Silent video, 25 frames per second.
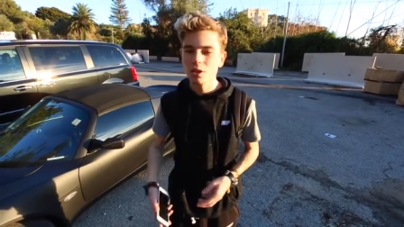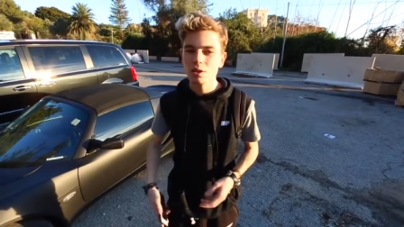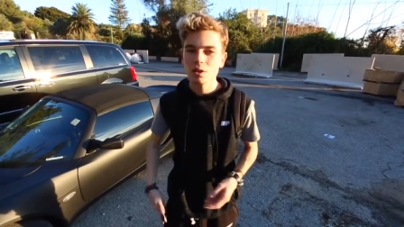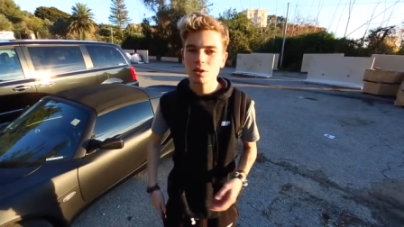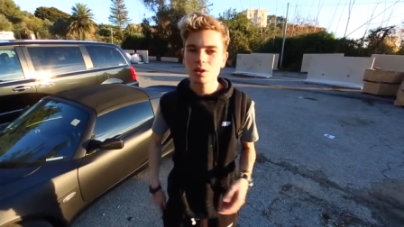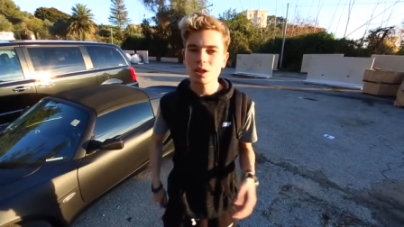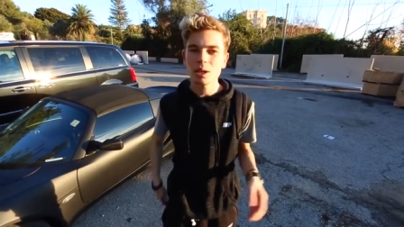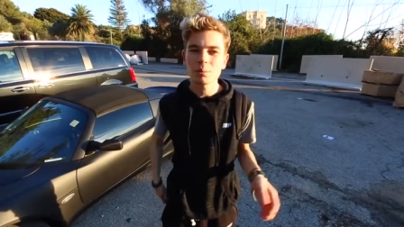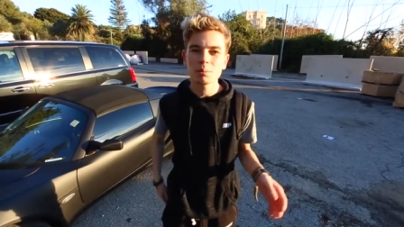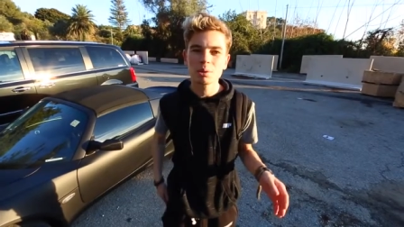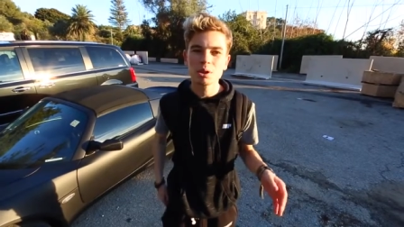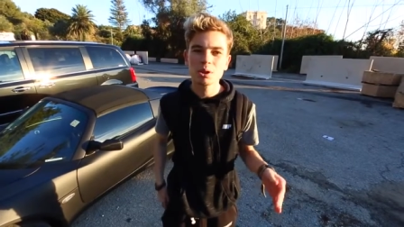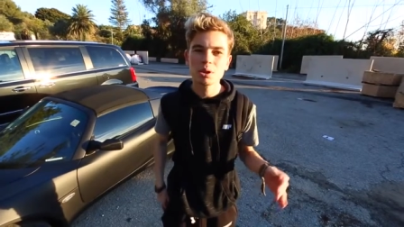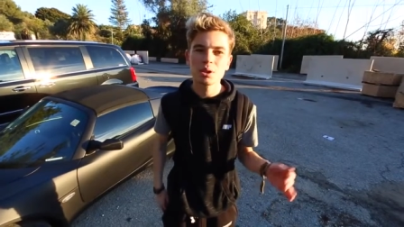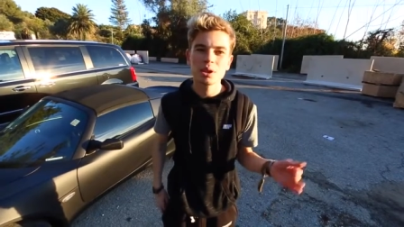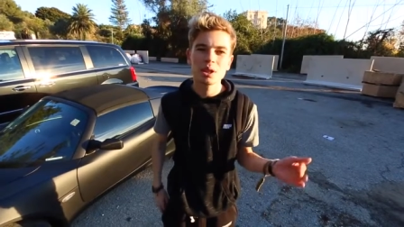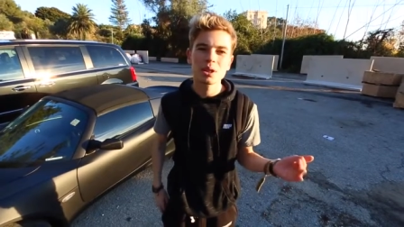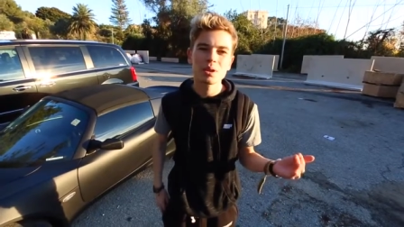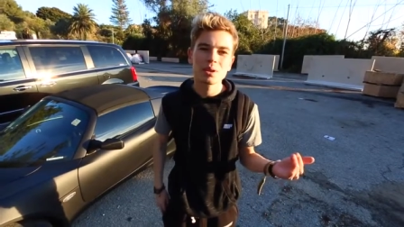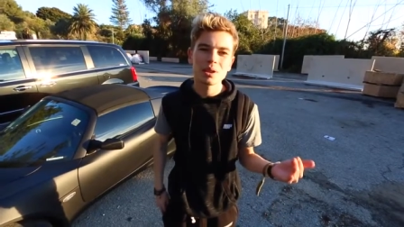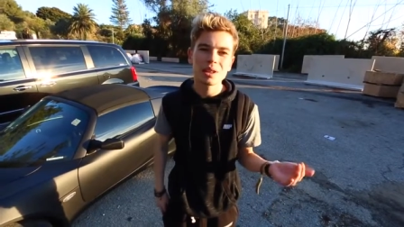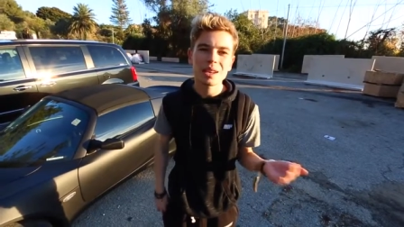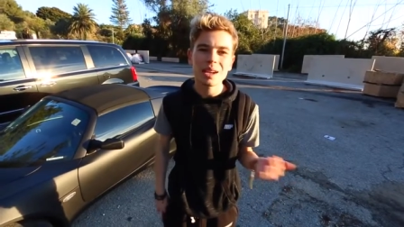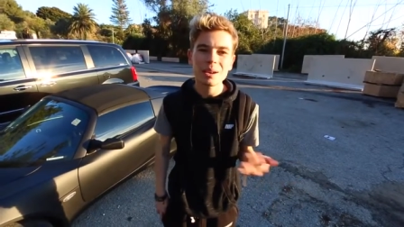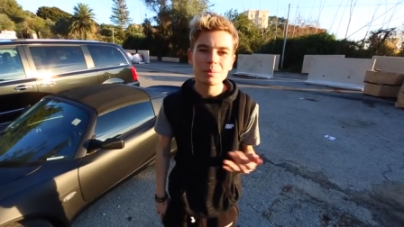so time to do a
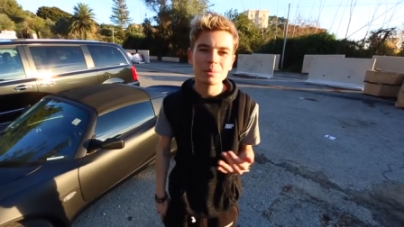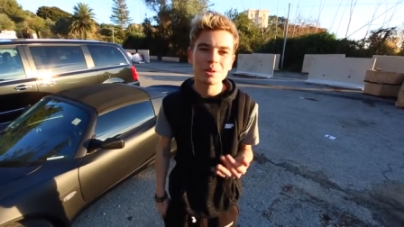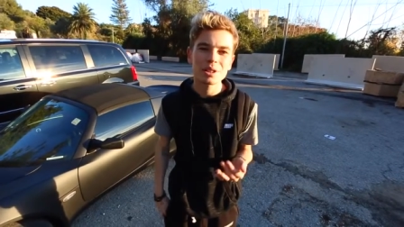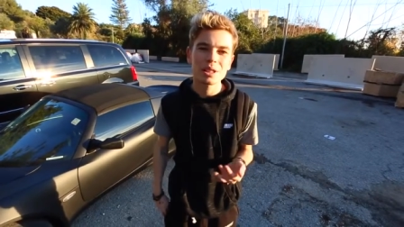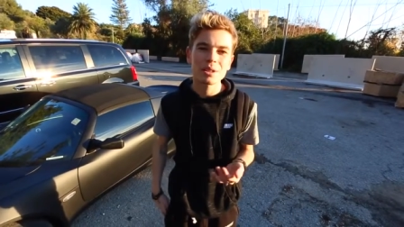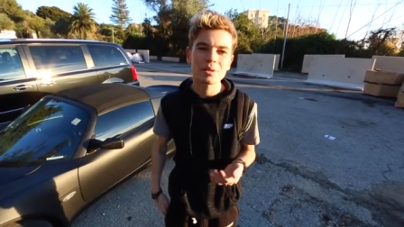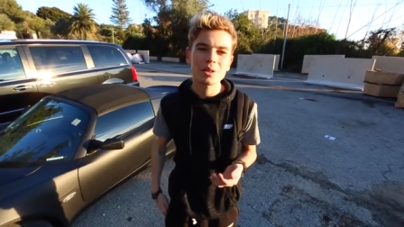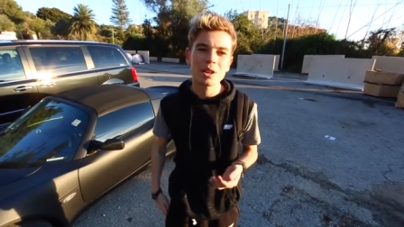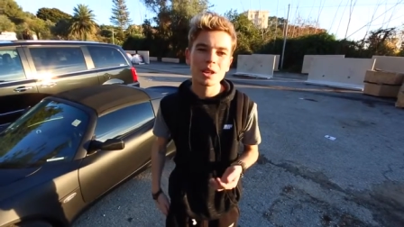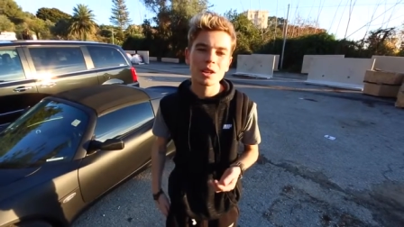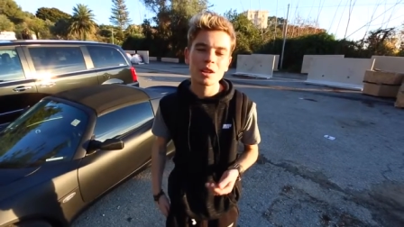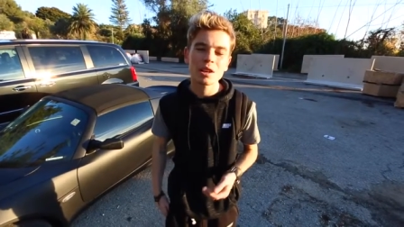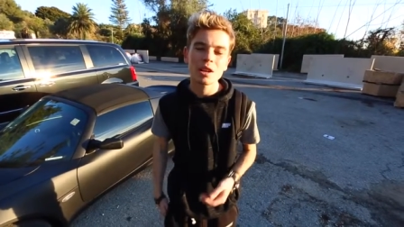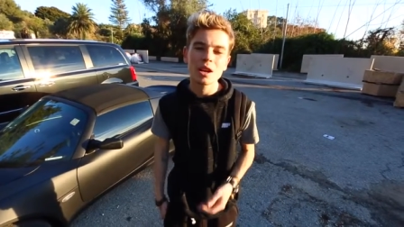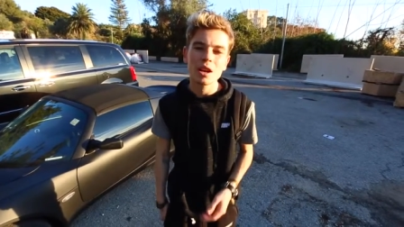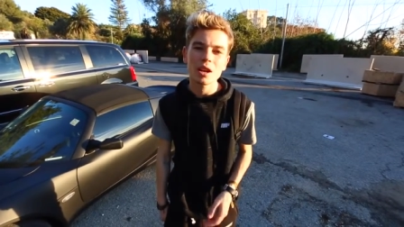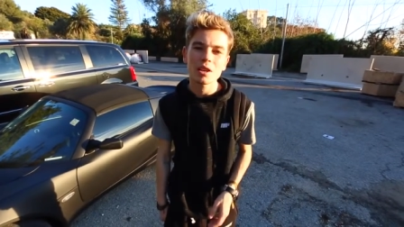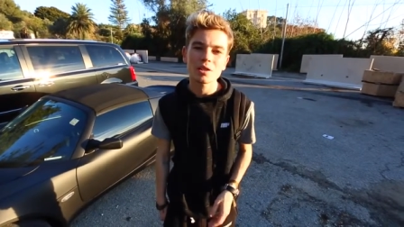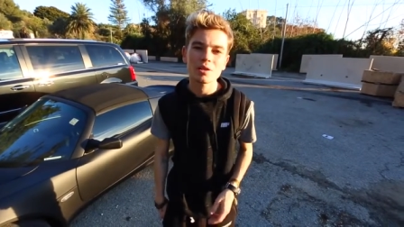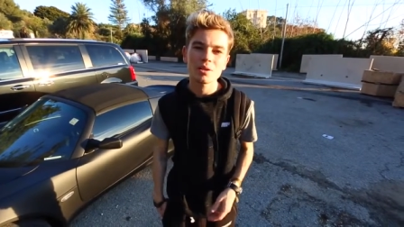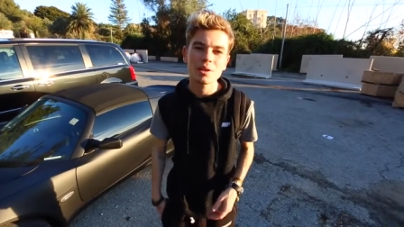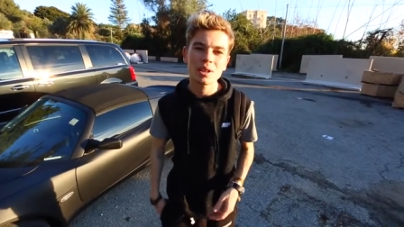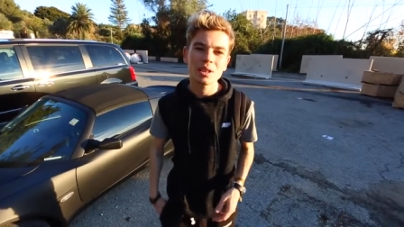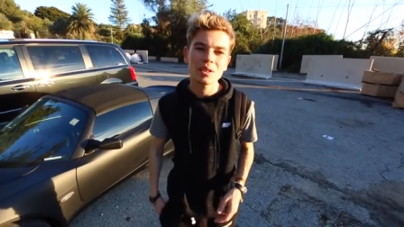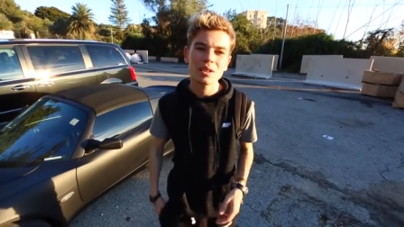little lap, see if there are any
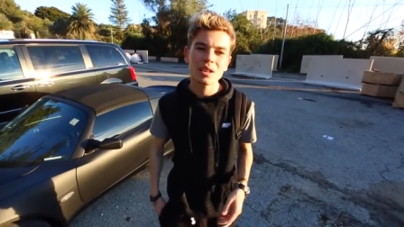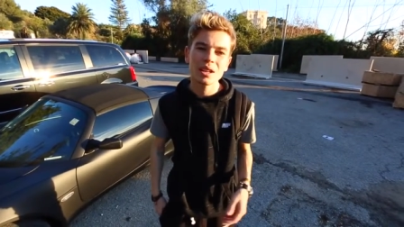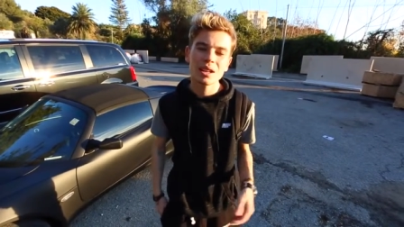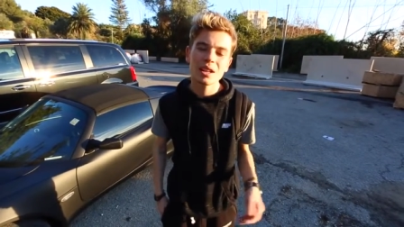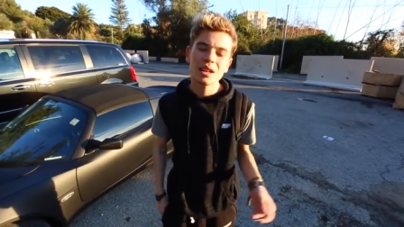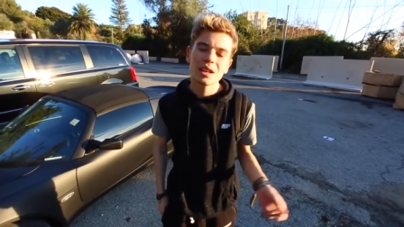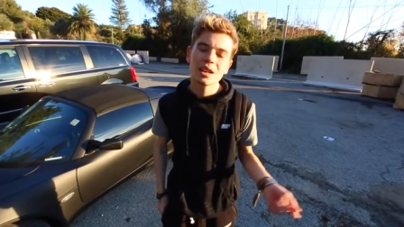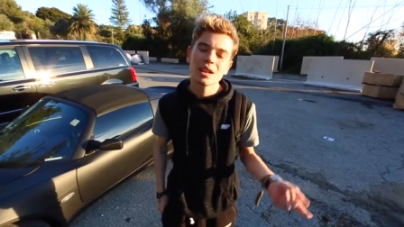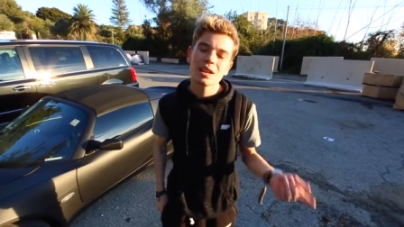cars around,